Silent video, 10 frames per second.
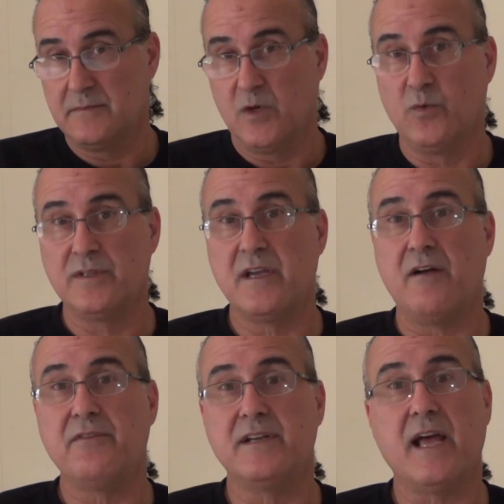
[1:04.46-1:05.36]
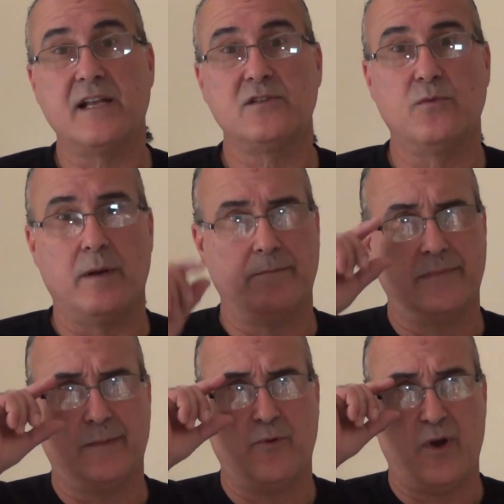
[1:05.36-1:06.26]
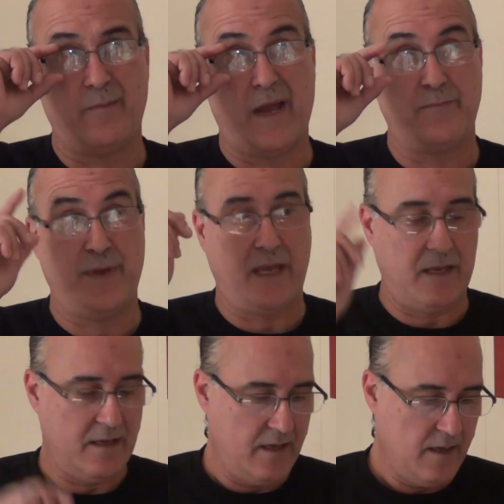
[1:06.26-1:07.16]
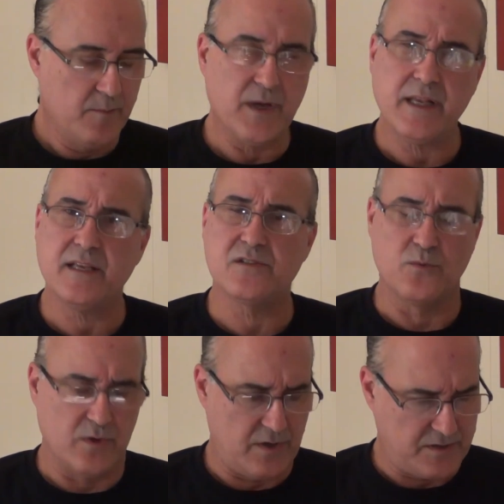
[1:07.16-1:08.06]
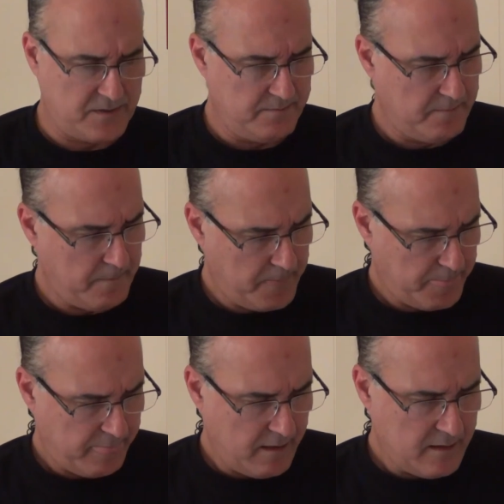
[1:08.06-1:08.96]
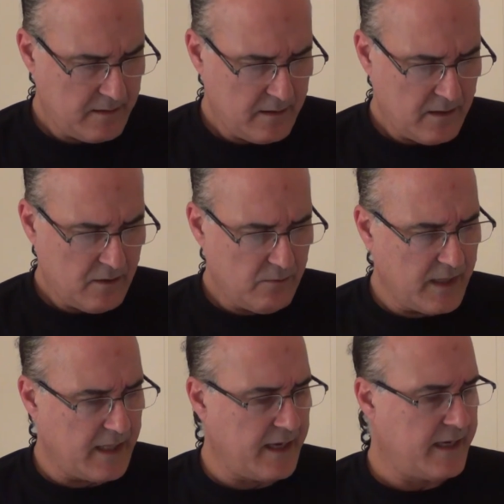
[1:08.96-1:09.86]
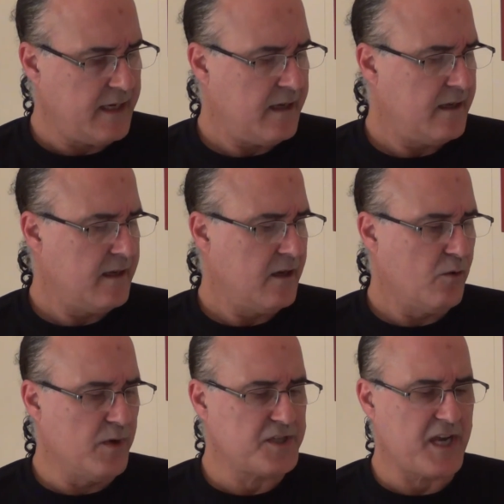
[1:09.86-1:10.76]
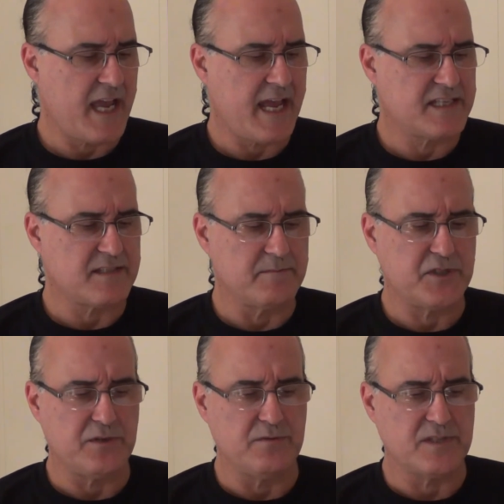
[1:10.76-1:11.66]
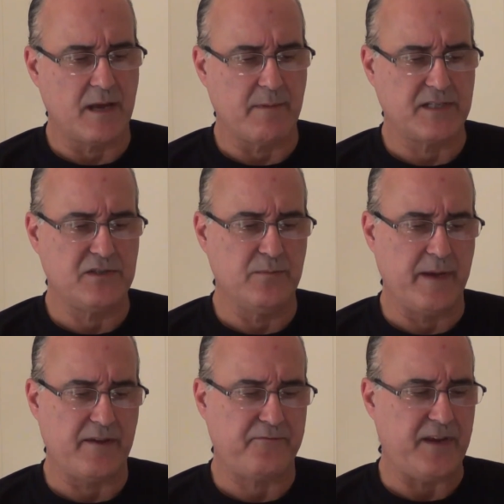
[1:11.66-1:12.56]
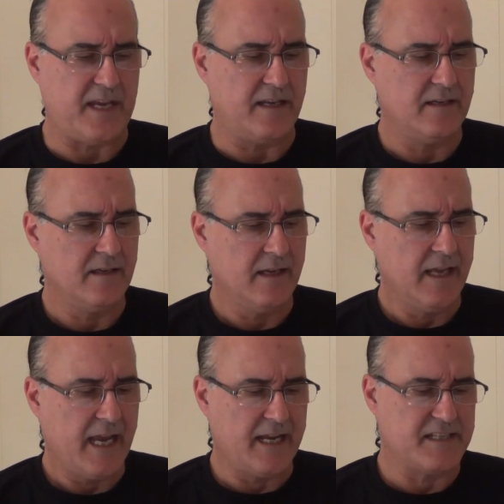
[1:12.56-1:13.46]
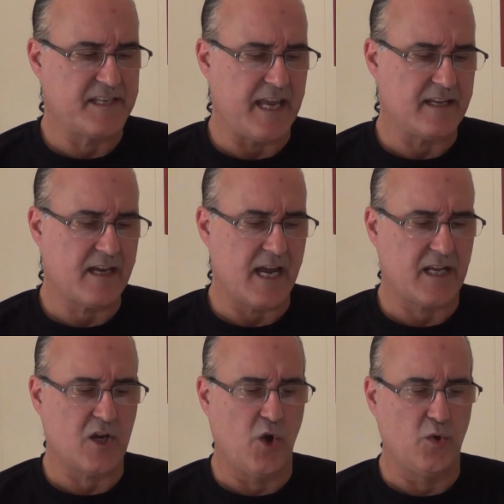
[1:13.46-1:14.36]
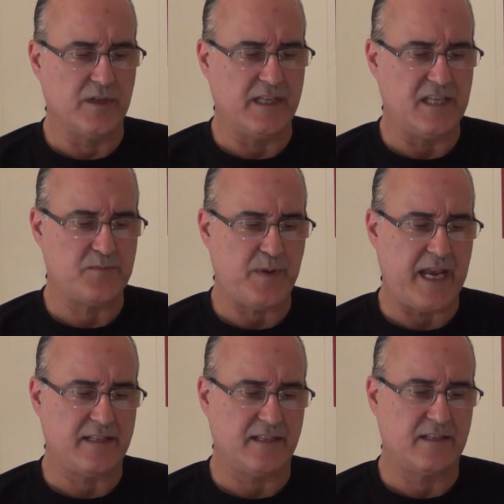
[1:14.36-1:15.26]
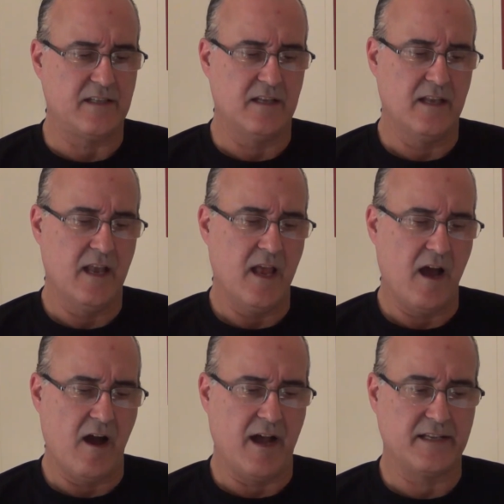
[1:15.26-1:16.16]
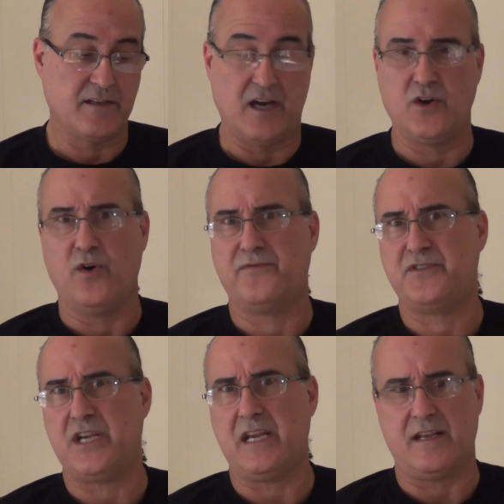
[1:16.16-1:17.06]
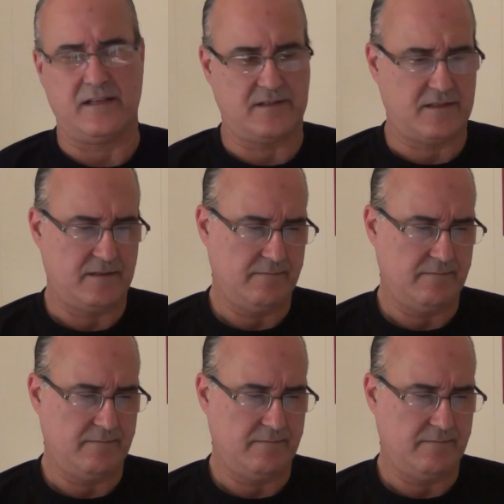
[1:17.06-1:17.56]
we'll delve into what the point might be. But here's the words. Well, I wish I had some shoes on my two bare feet, and it's getting kind of cold in these painted on cut-off jeans.